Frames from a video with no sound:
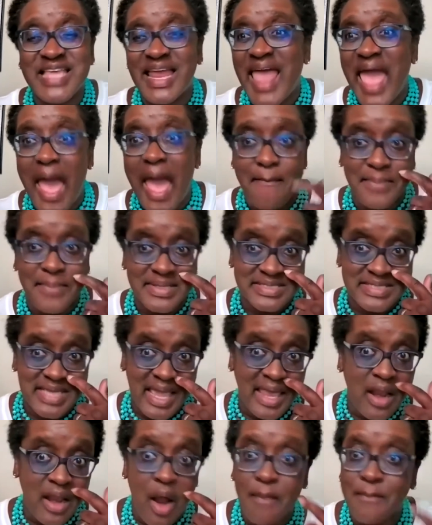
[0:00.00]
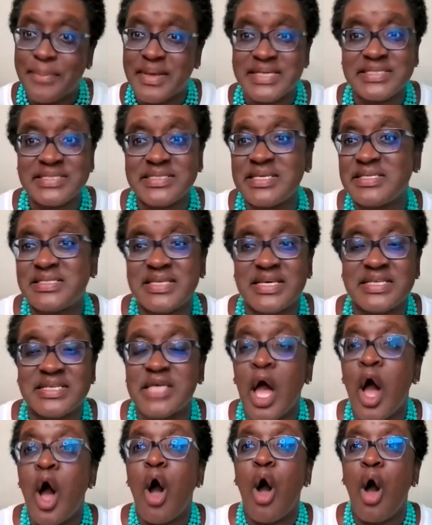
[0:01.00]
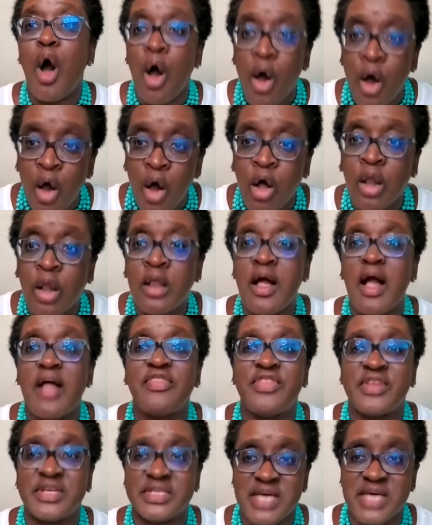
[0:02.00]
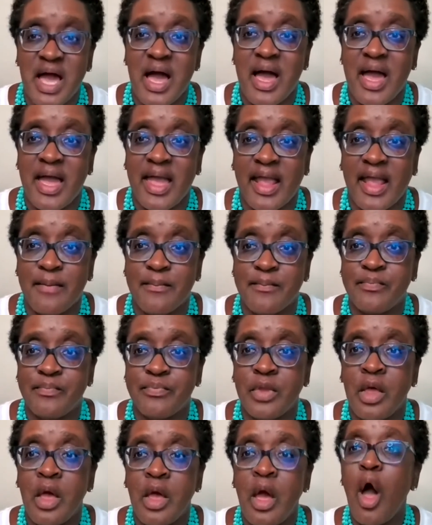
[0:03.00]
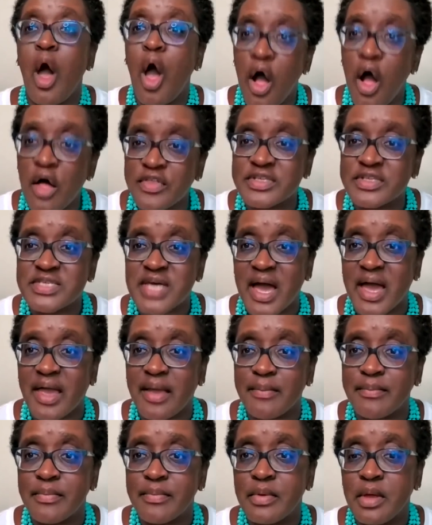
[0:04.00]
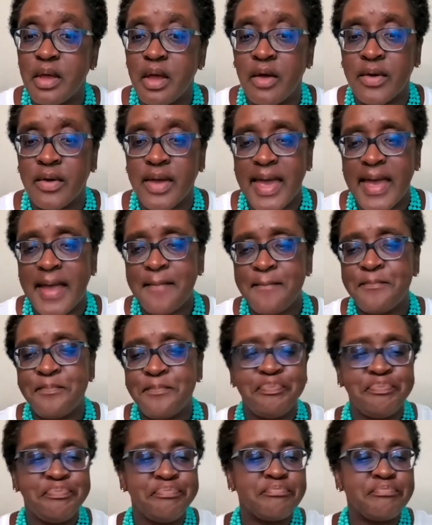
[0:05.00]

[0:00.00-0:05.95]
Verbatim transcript: that happens in our businesses all the time, all the time. Okay.